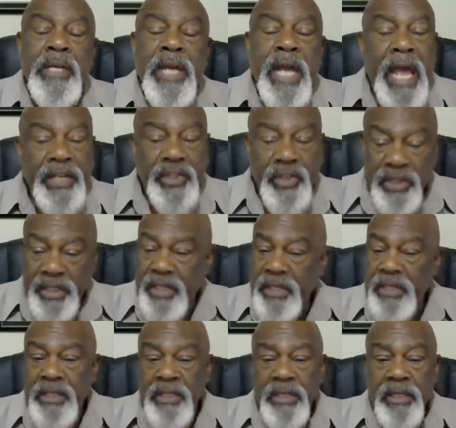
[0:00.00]

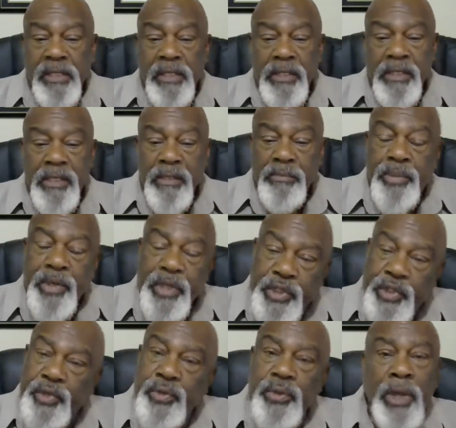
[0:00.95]
actually
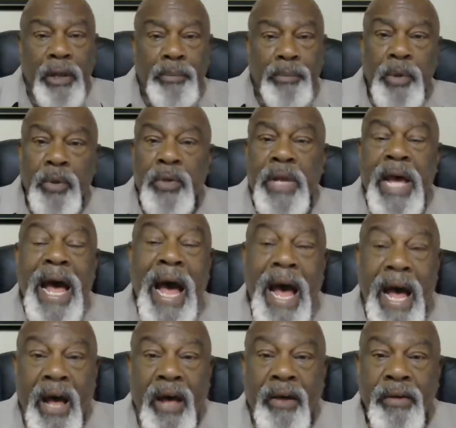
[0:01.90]
put you up on
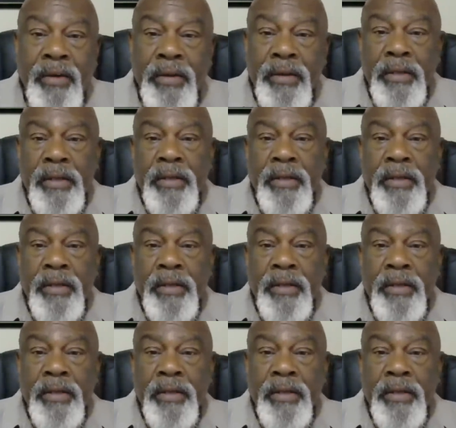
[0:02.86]
how,